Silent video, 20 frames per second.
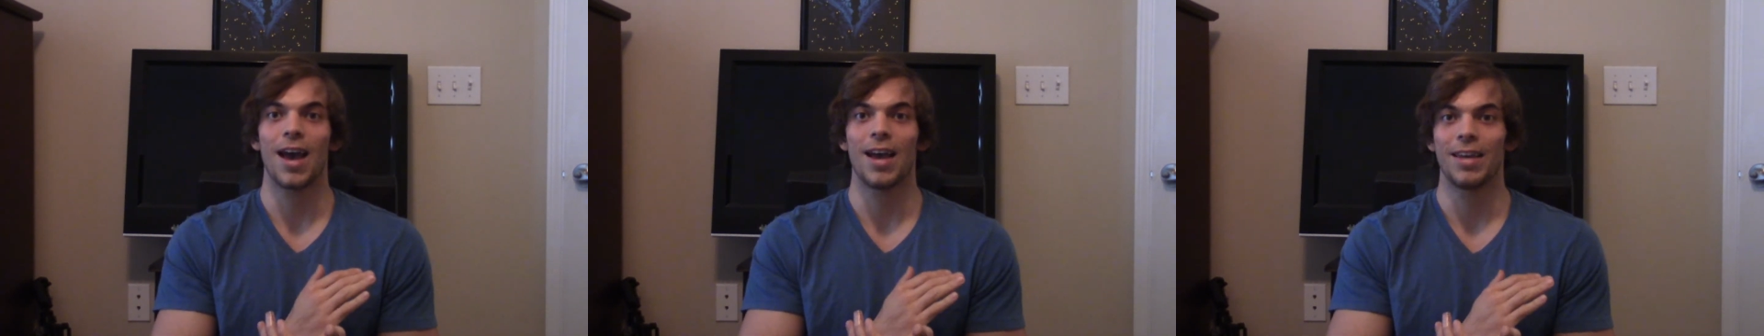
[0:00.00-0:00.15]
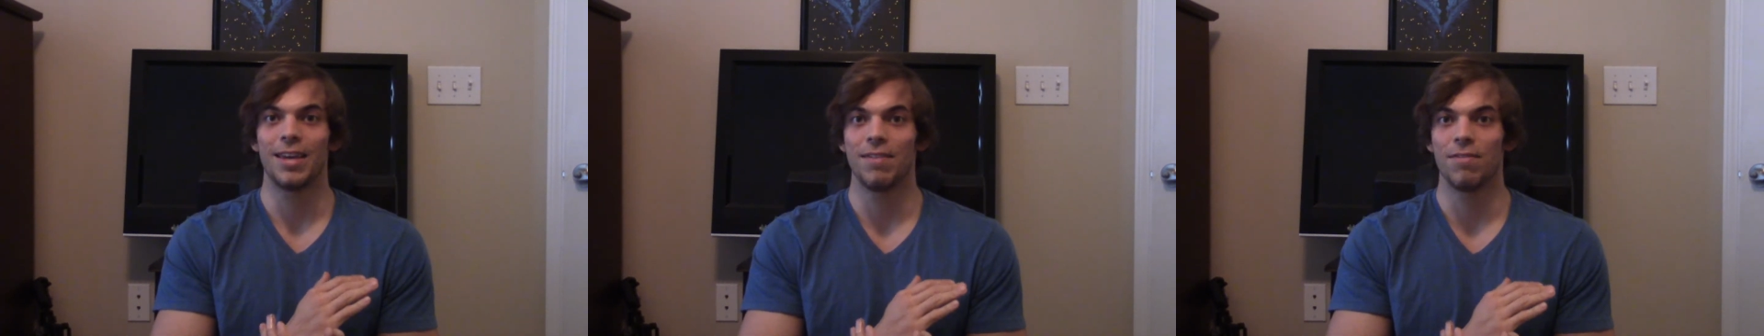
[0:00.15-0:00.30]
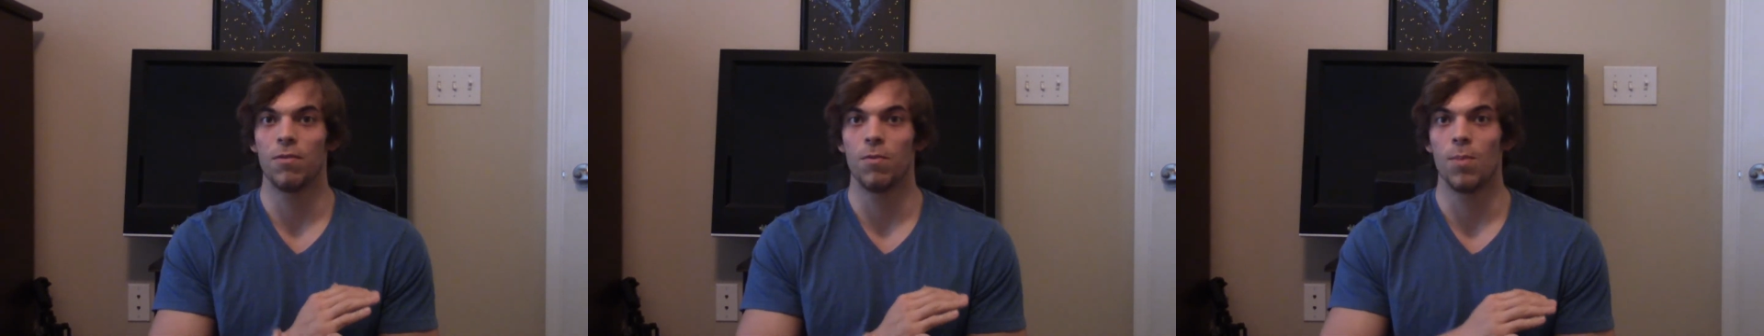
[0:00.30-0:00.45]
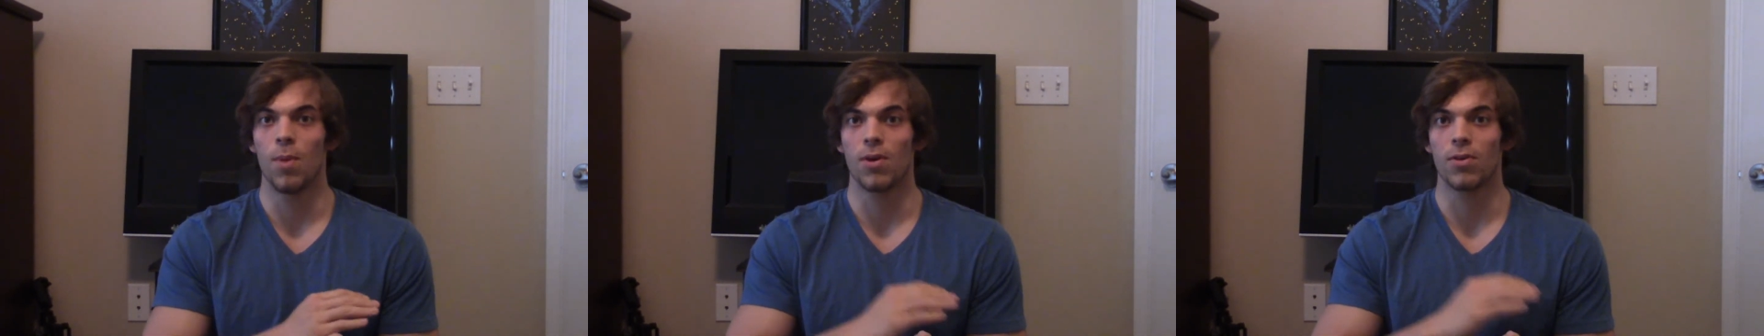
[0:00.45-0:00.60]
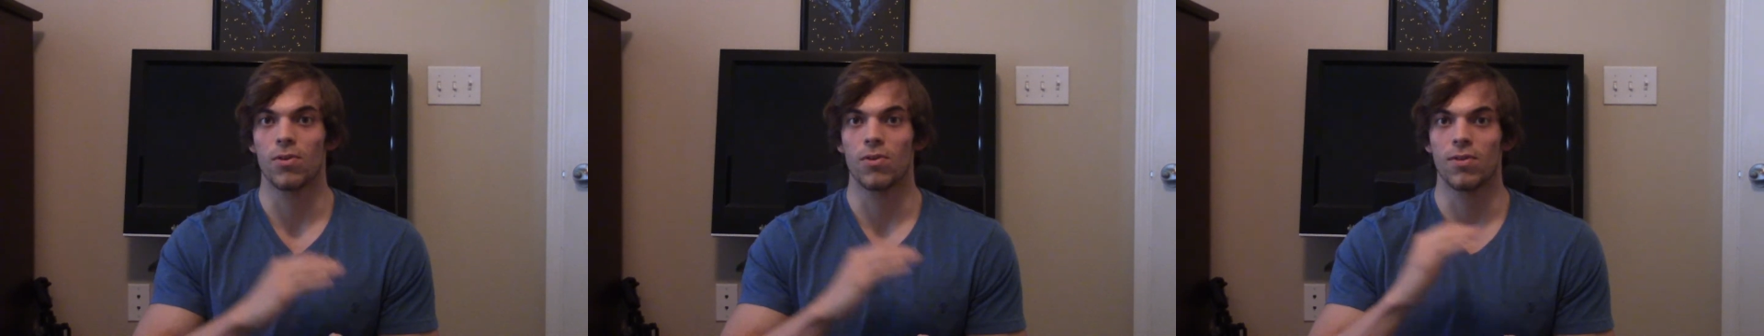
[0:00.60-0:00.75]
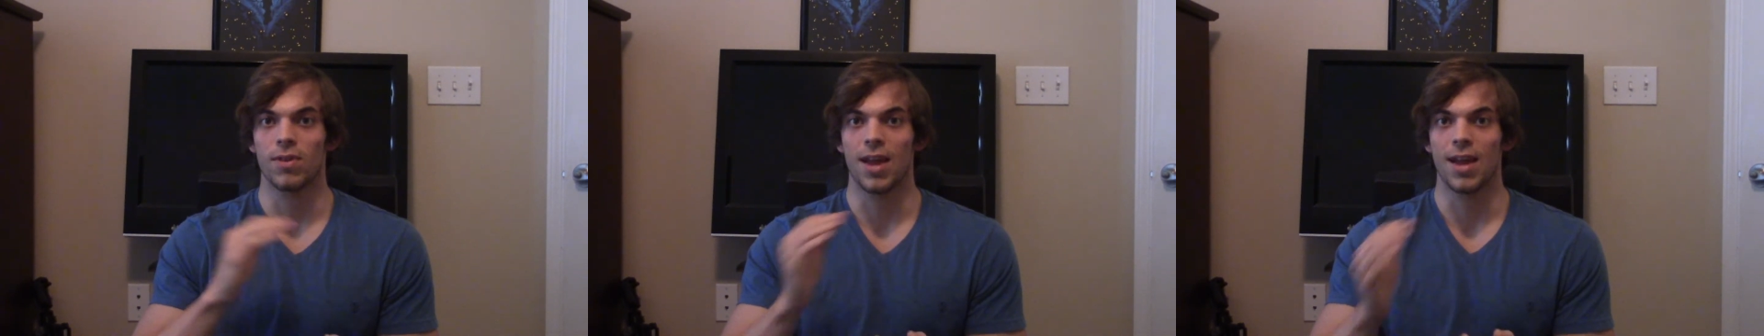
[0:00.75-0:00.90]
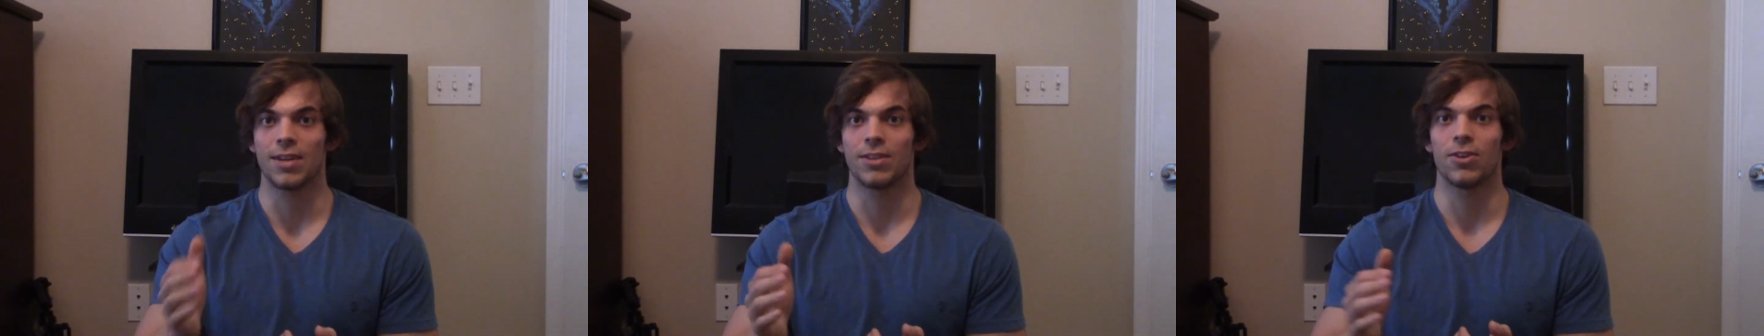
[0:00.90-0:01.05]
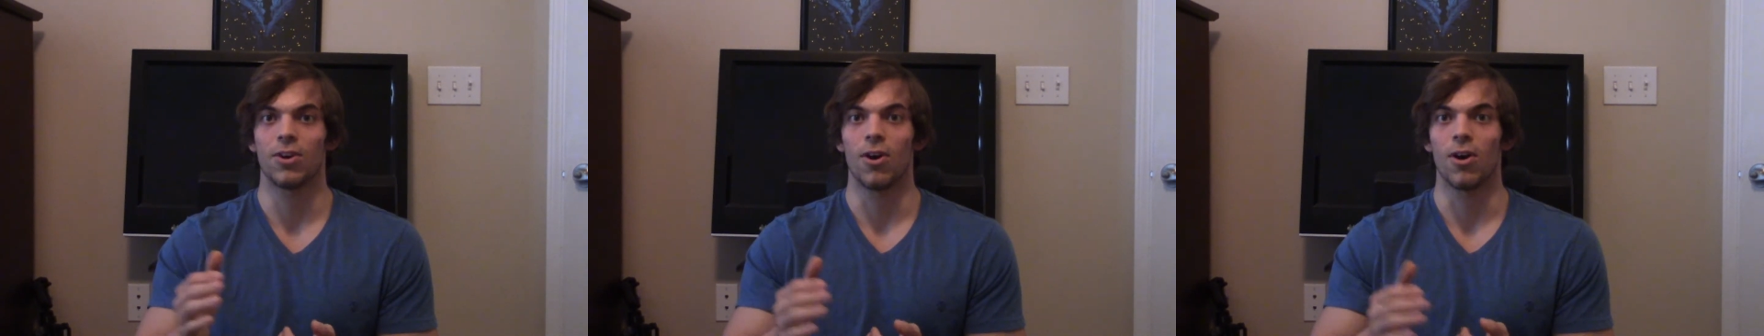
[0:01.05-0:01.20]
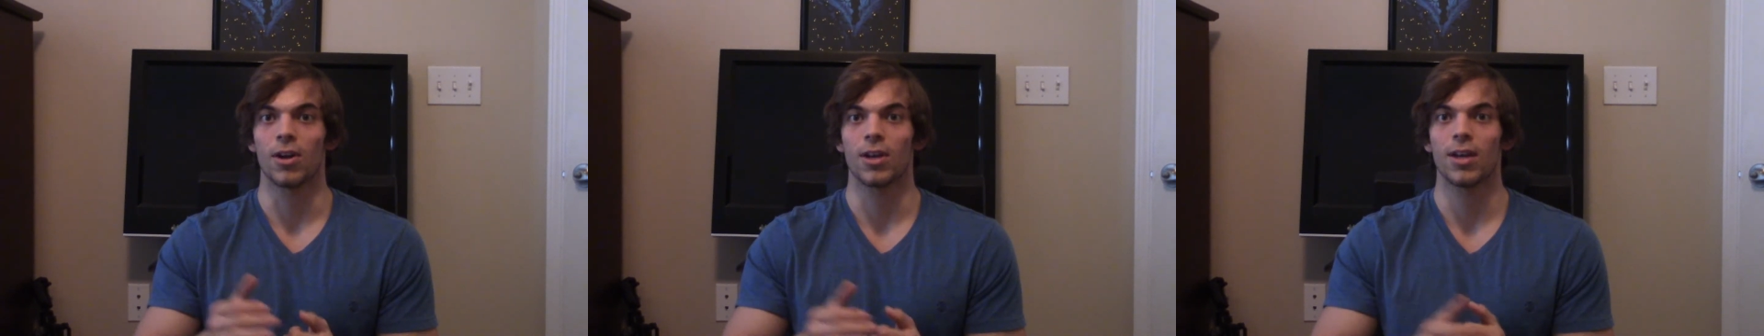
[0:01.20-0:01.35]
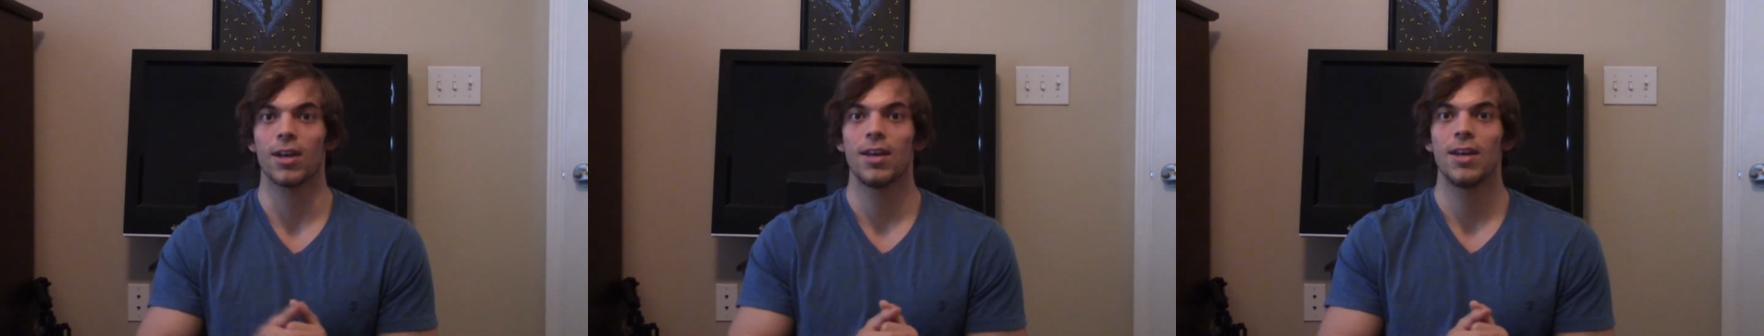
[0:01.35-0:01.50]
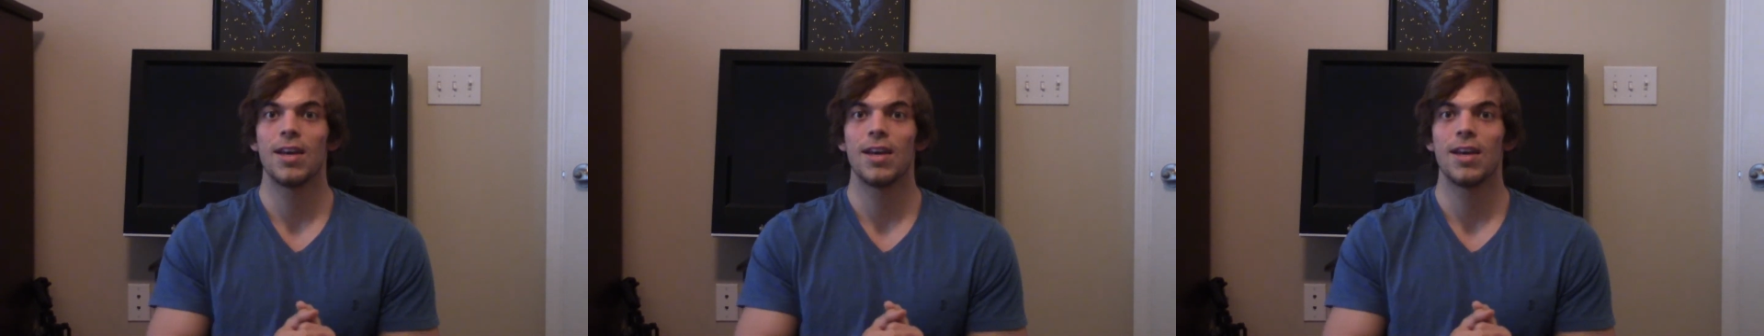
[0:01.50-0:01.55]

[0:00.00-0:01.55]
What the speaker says: I give you muscles that talk.